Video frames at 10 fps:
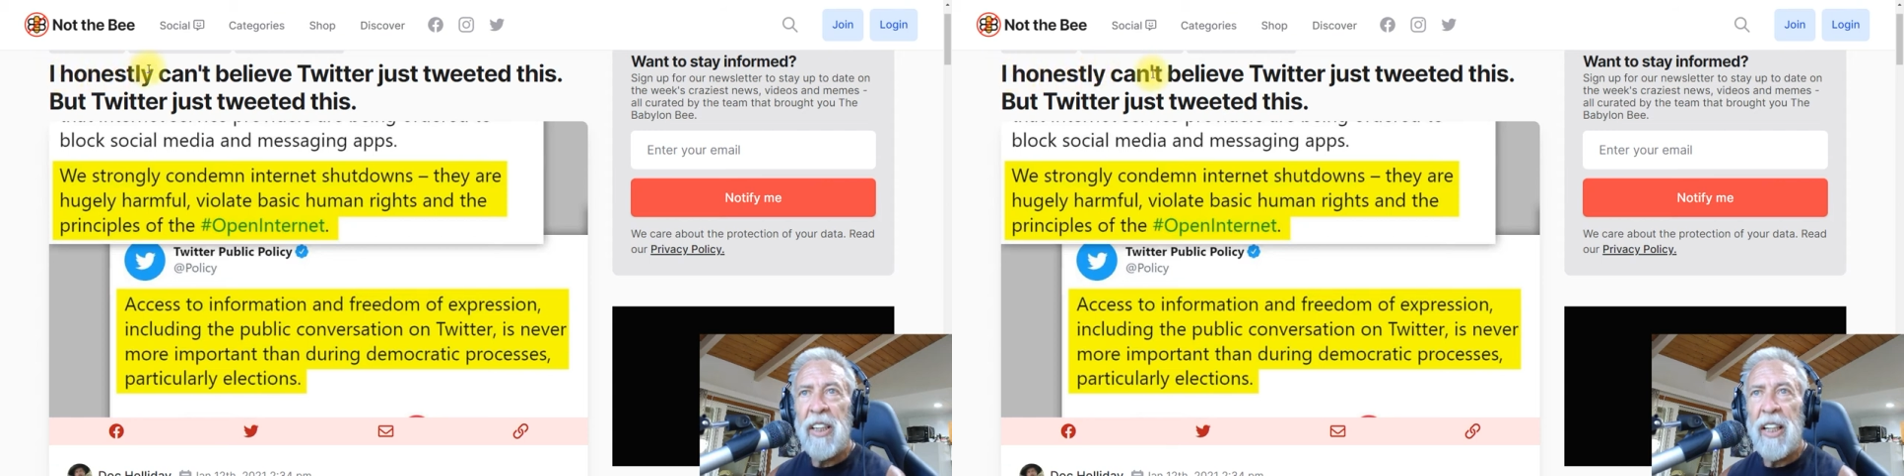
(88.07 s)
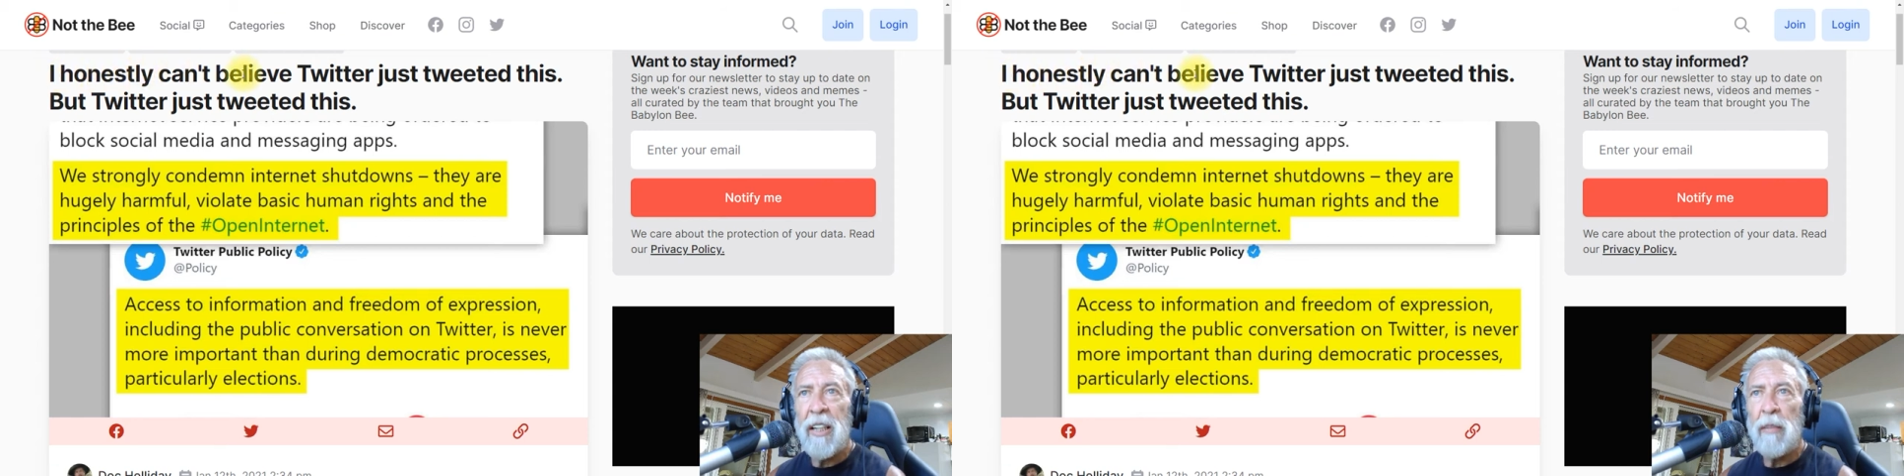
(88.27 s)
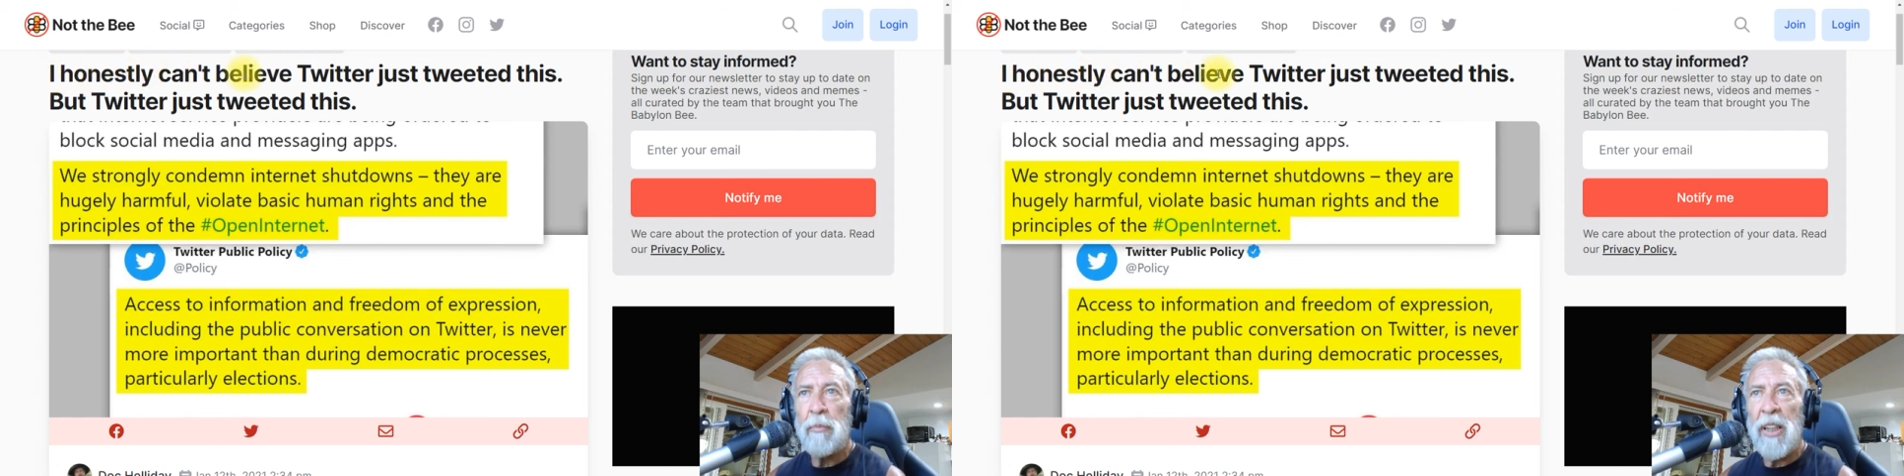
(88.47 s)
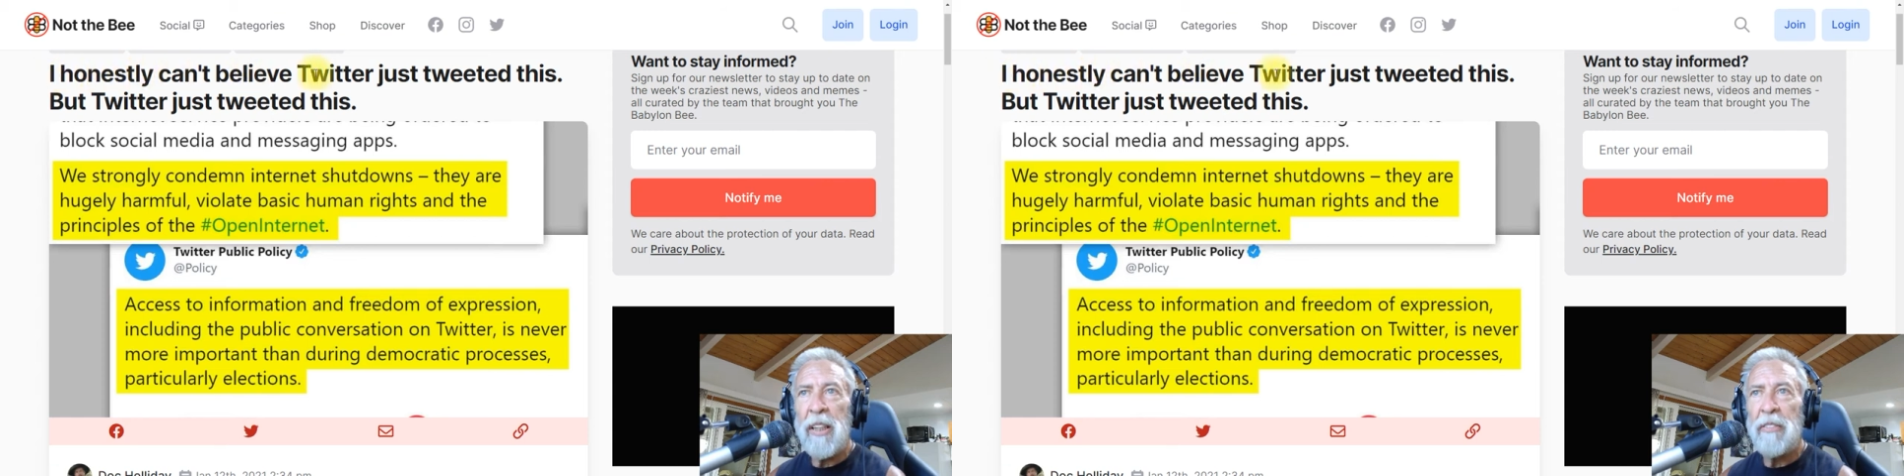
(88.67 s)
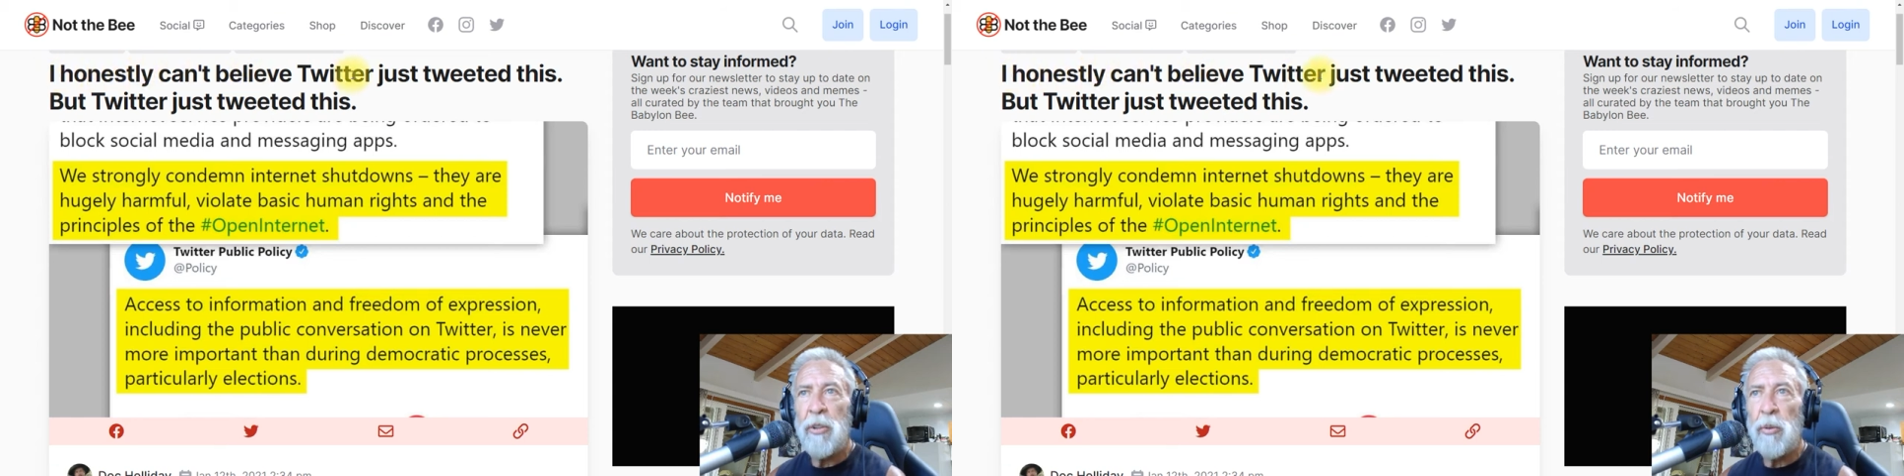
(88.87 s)
can't
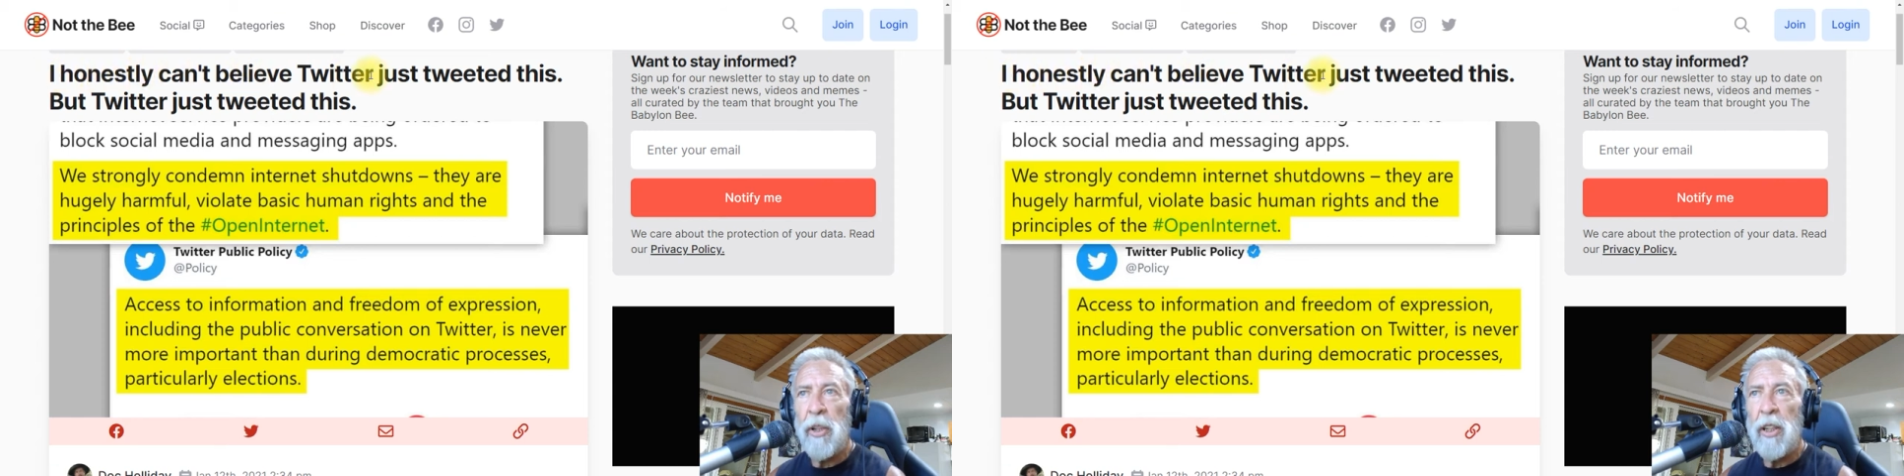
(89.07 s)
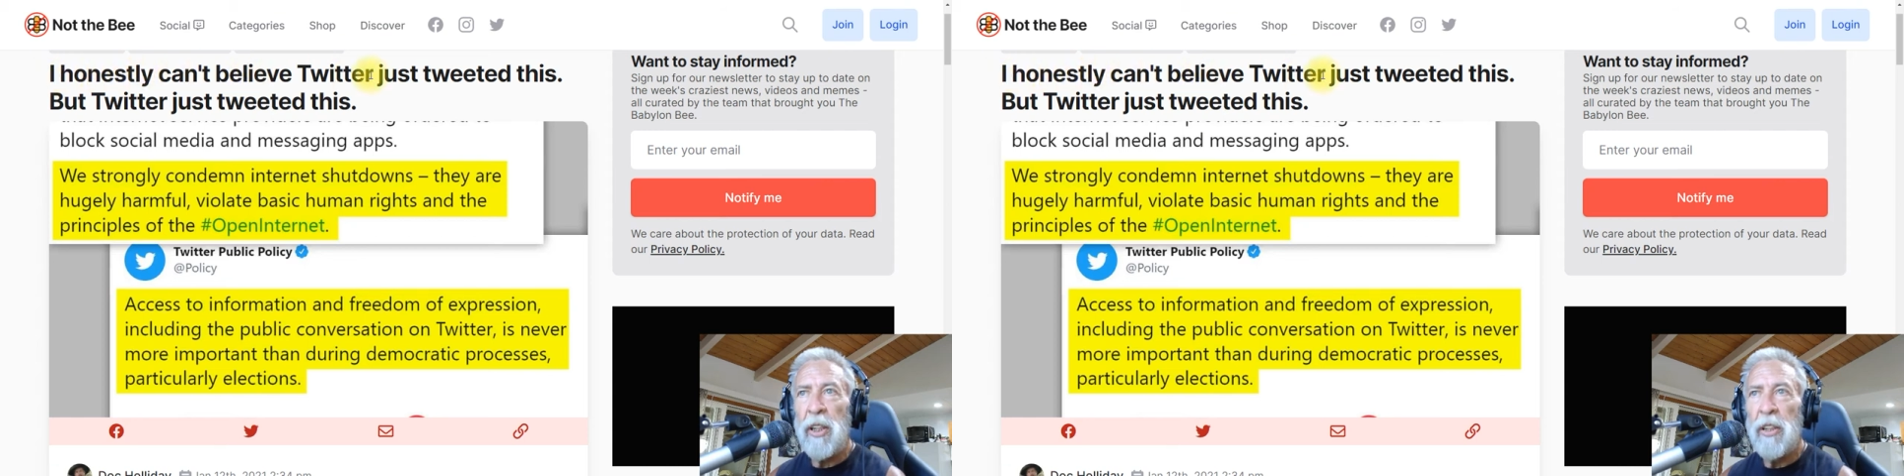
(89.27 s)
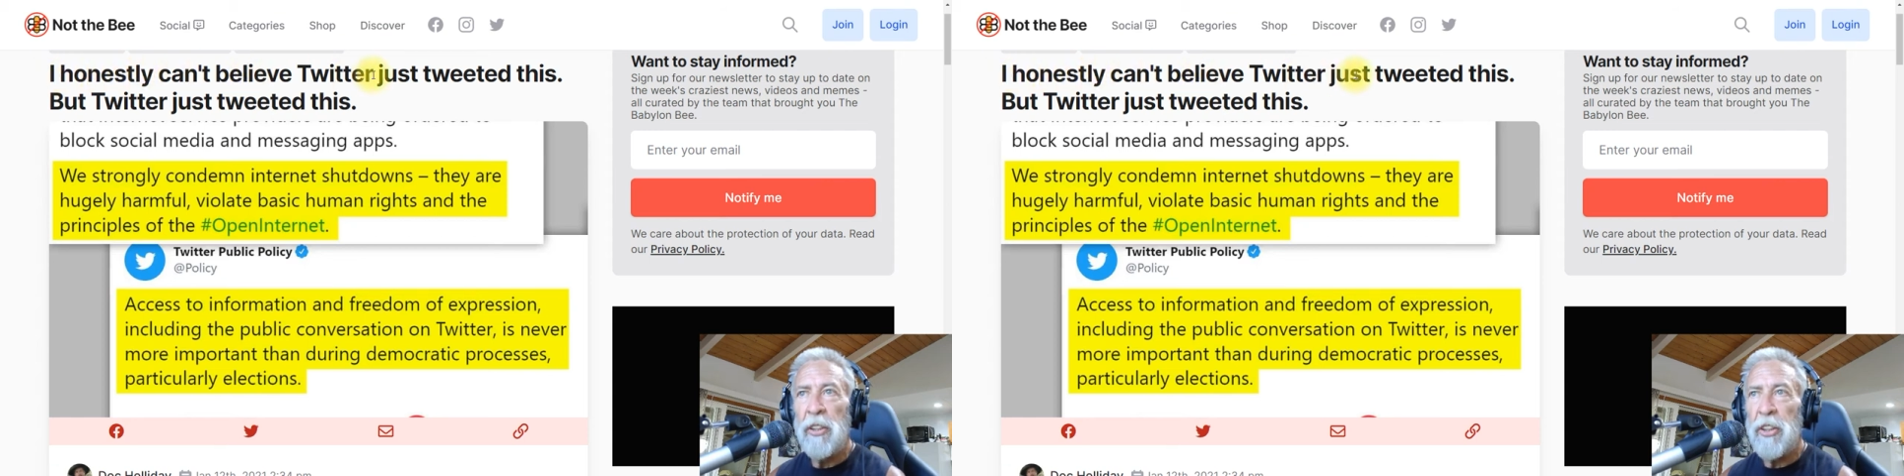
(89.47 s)
believe Twitter